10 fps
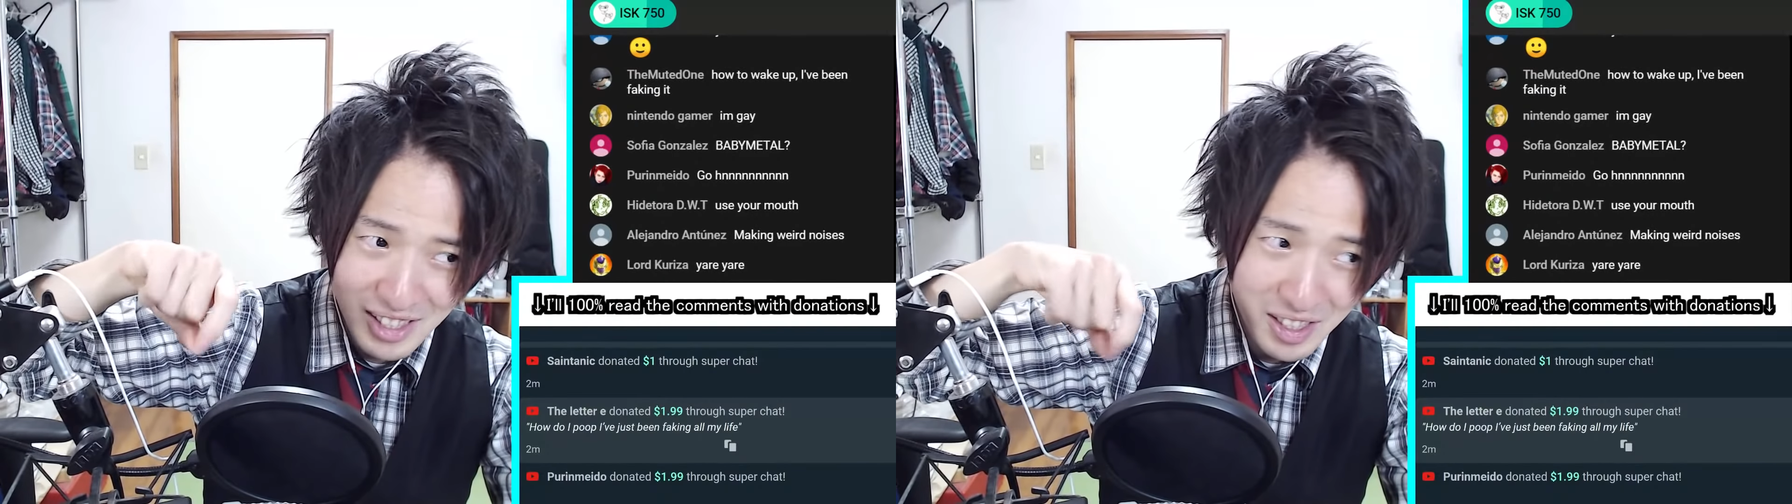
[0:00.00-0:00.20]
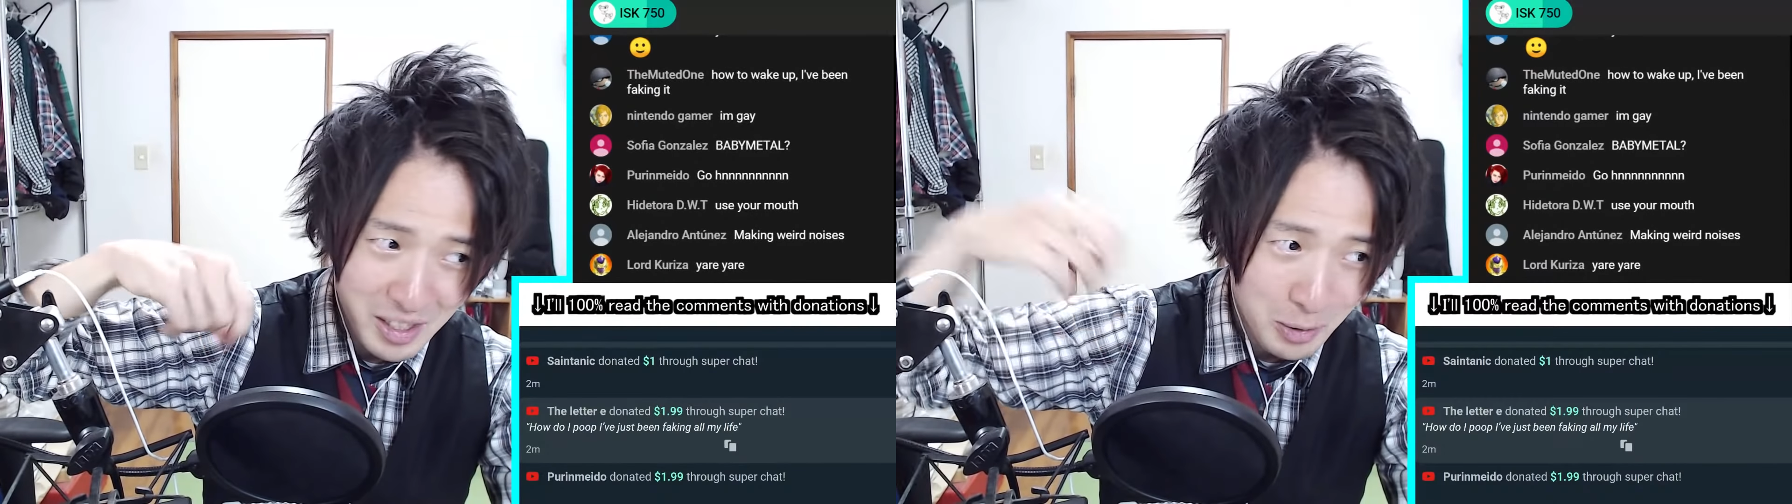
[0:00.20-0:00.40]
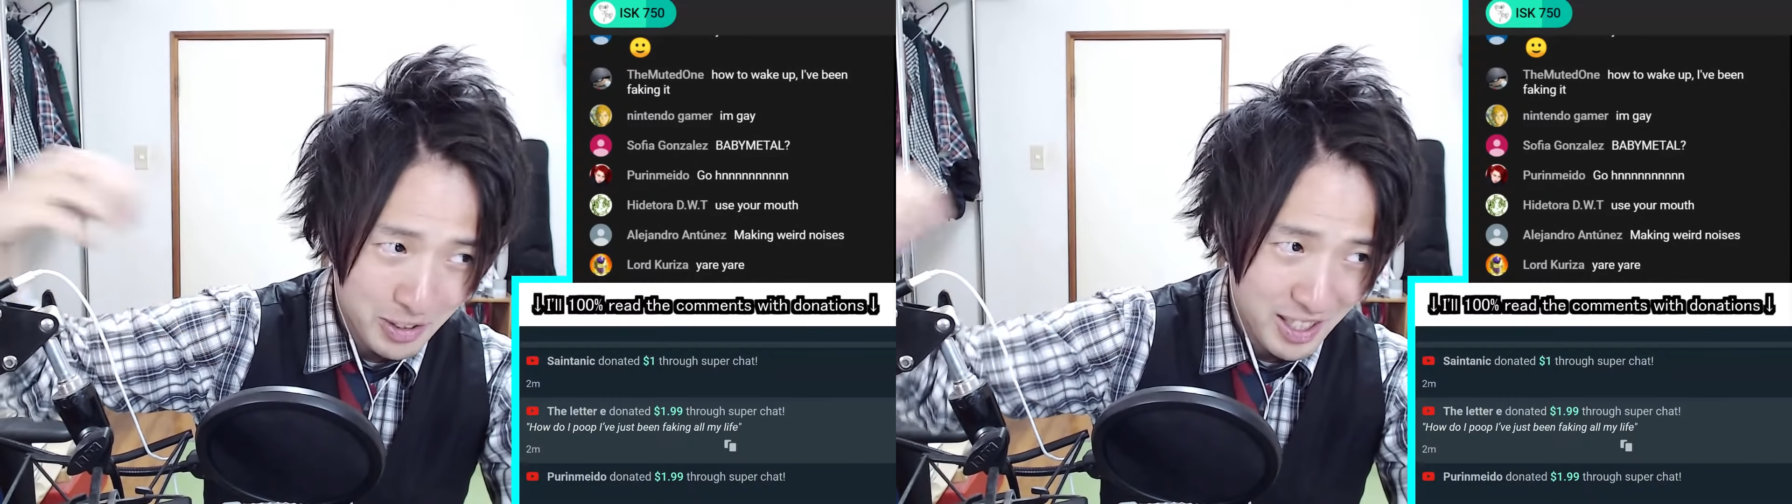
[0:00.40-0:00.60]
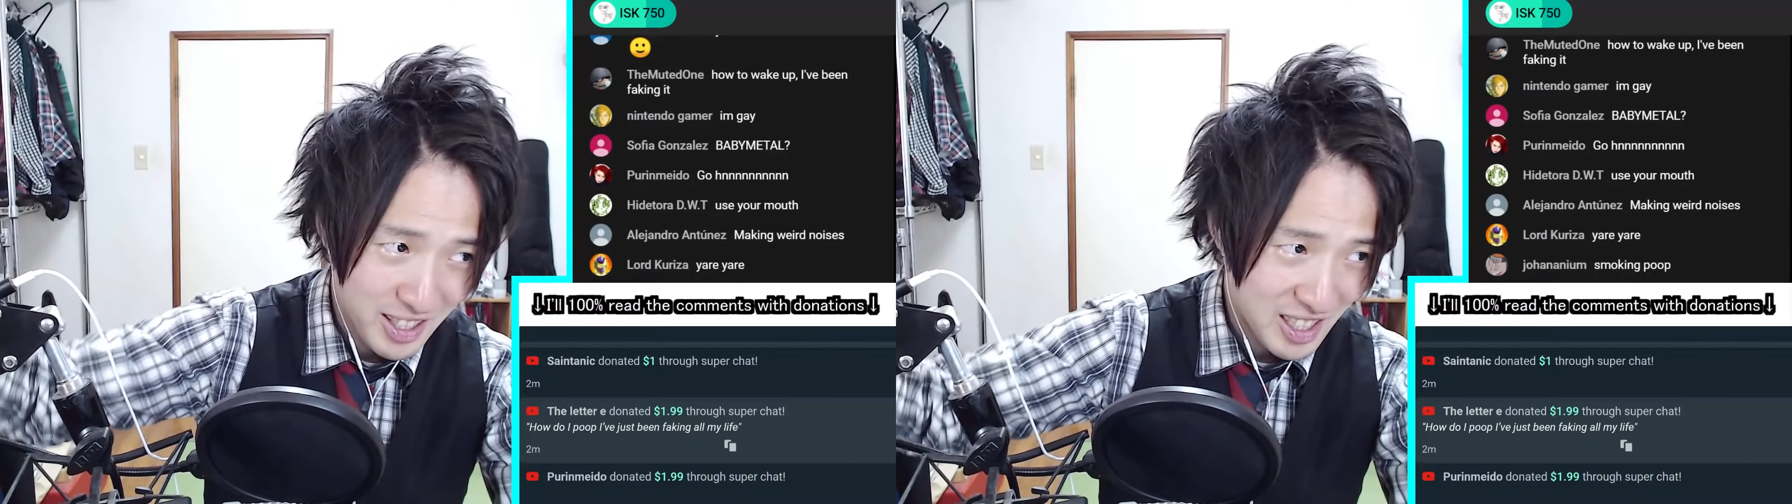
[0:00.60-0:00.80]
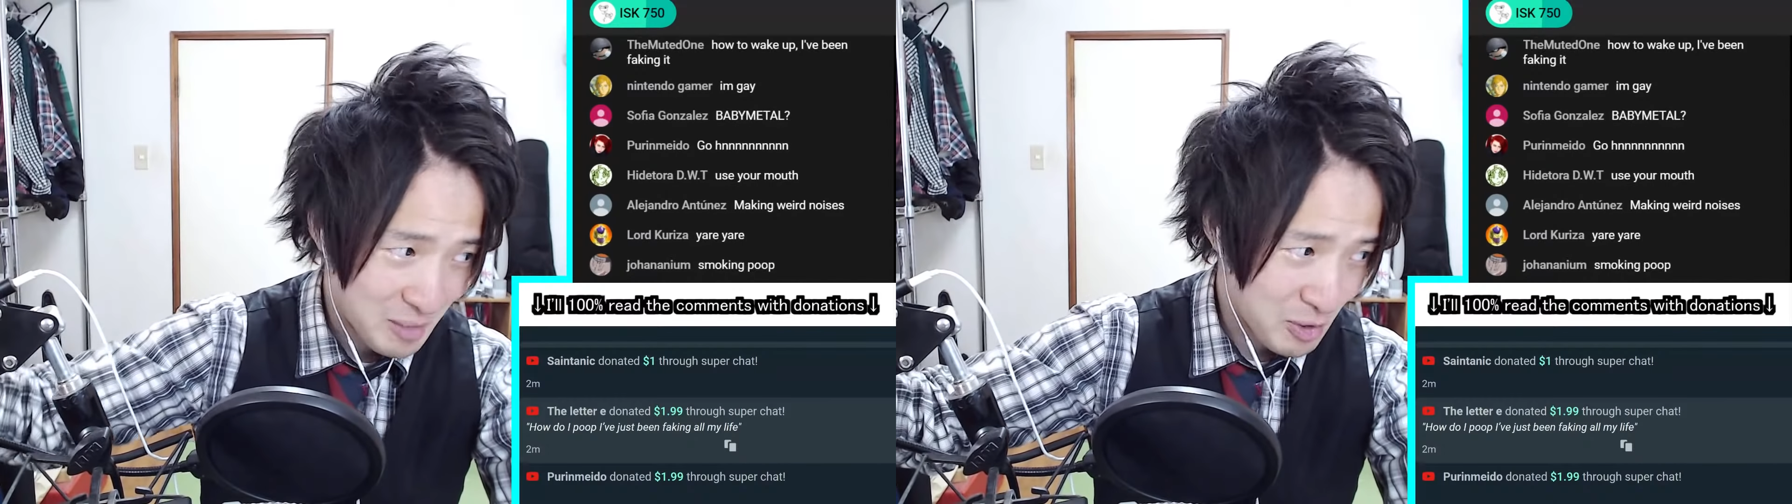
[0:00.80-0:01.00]
you were
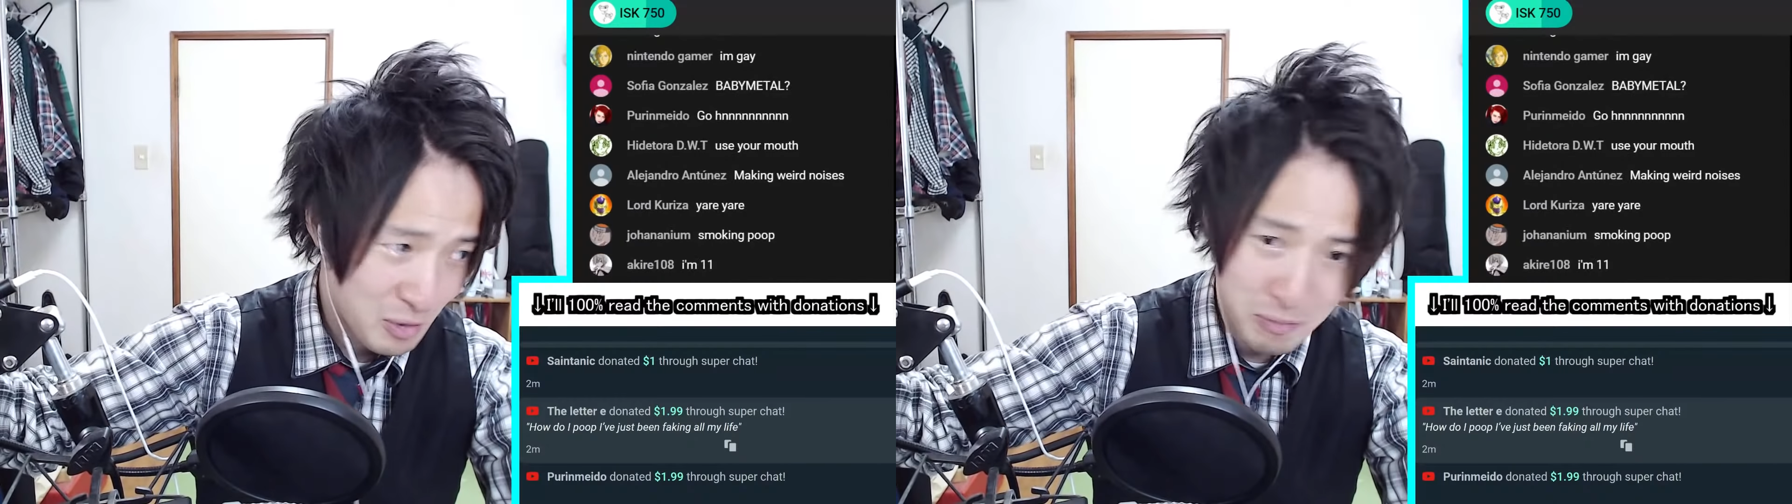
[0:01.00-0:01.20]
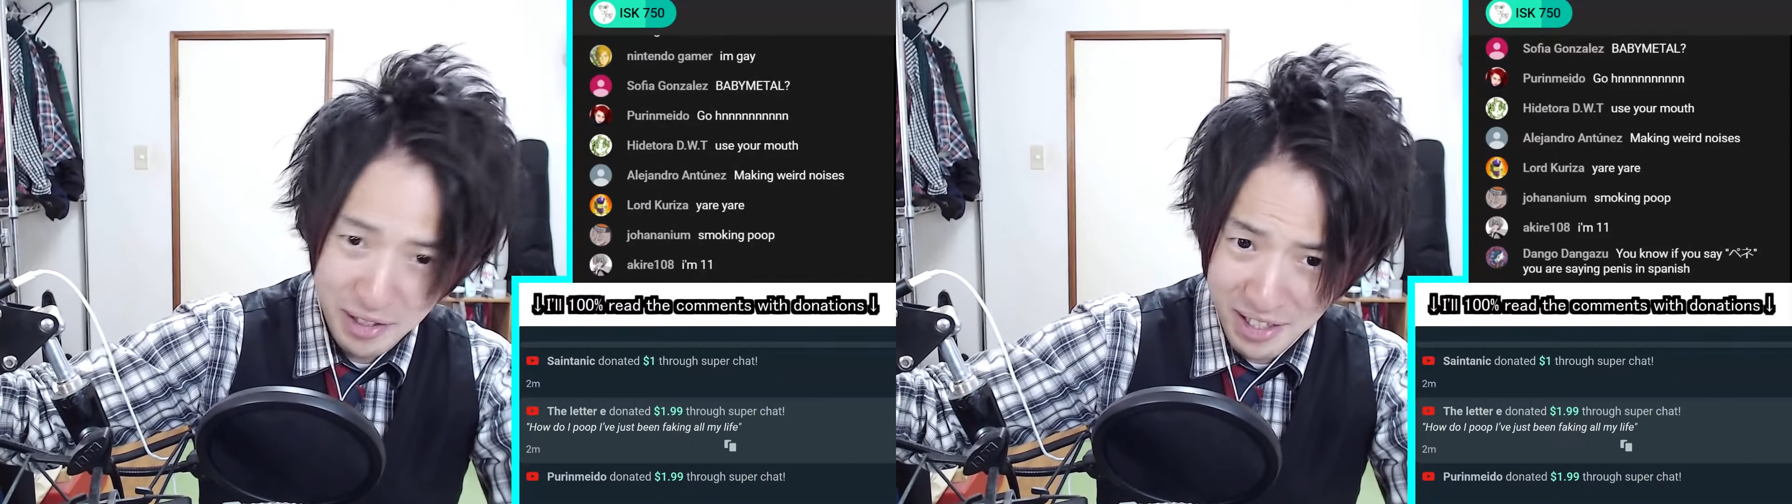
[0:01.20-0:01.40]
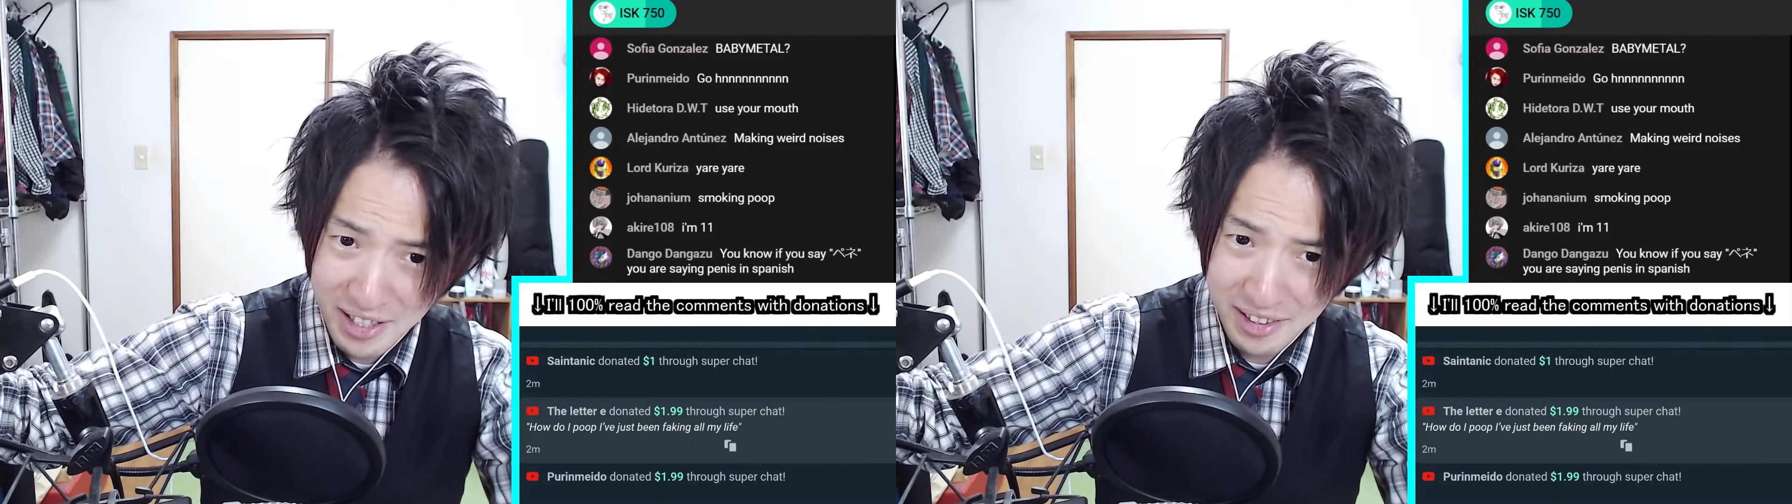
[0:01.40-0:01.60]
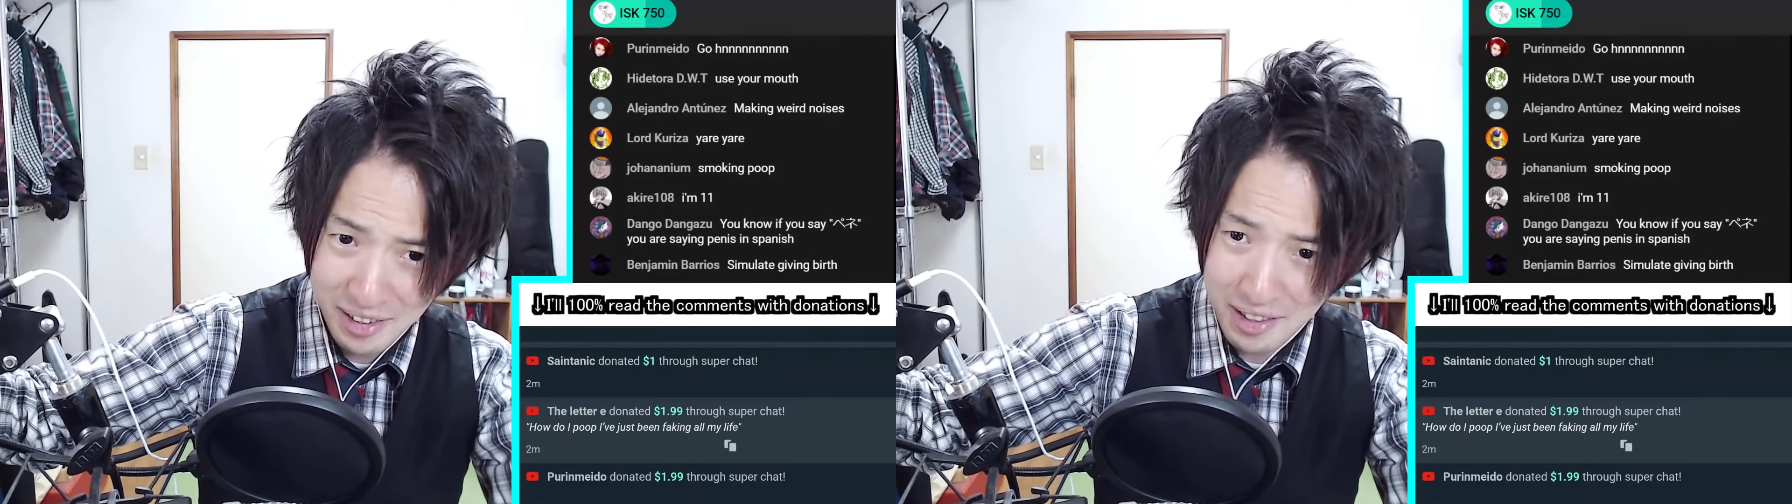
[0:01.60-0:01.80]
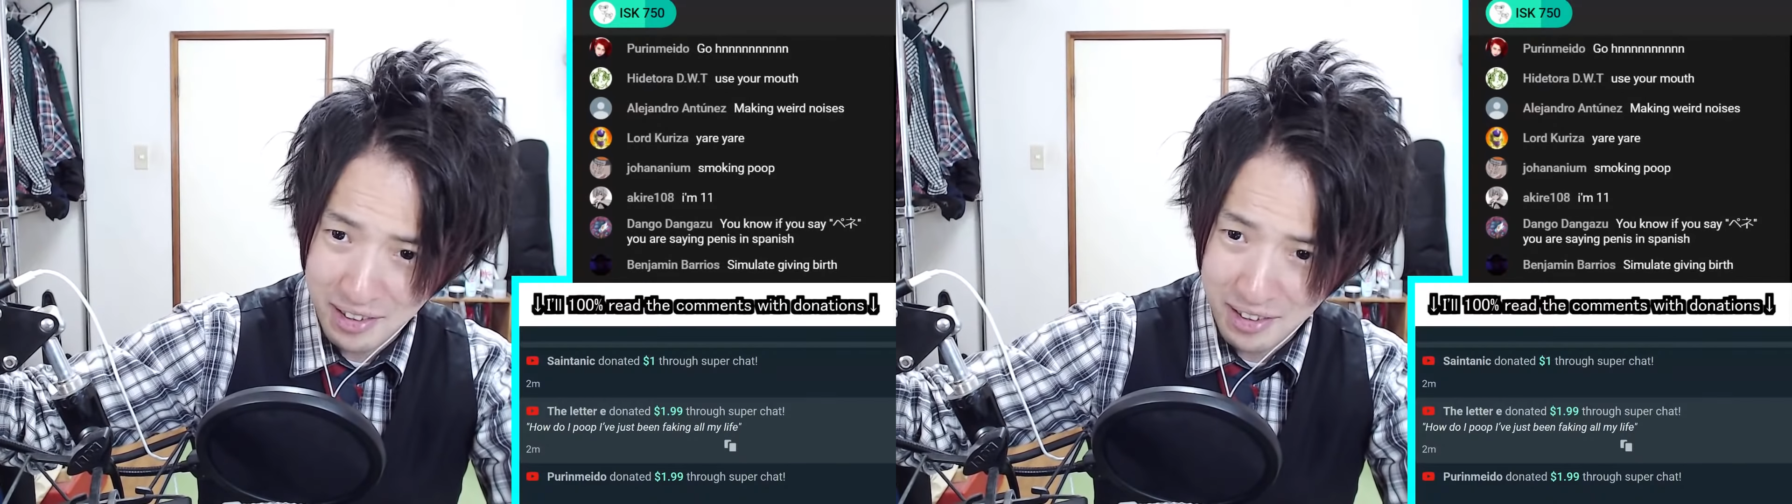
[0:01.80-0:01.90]
taking a poop, but nothing